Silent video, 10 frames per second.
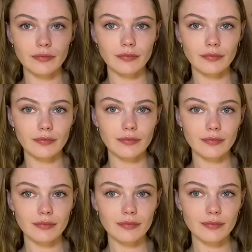Rouge Balm
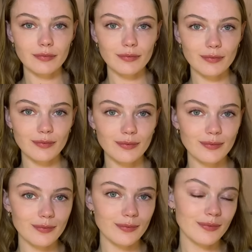in the
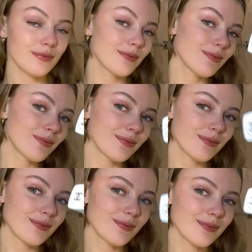shade
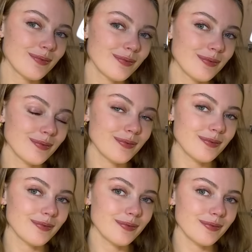nine one four
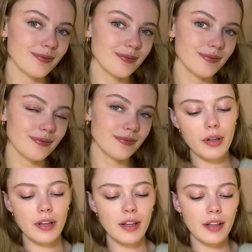Natural Charm.
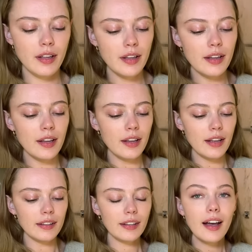
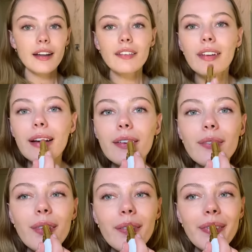It's kind of like a
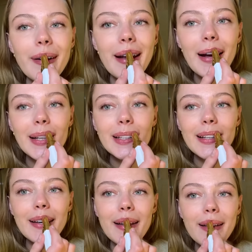more pronounced
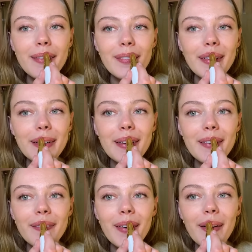
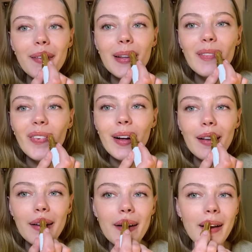version of my own lip
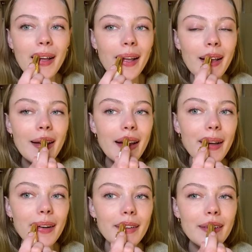color.
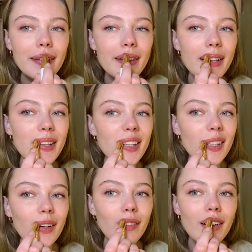and it just, it's
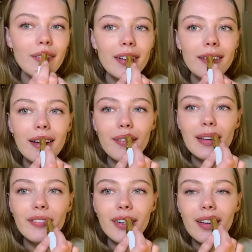so lovely to have a
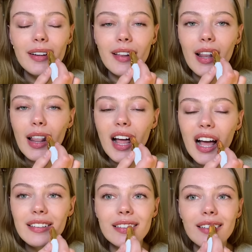lip color that
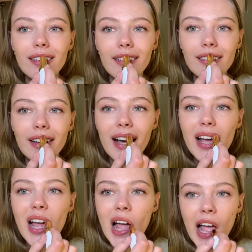lasts all day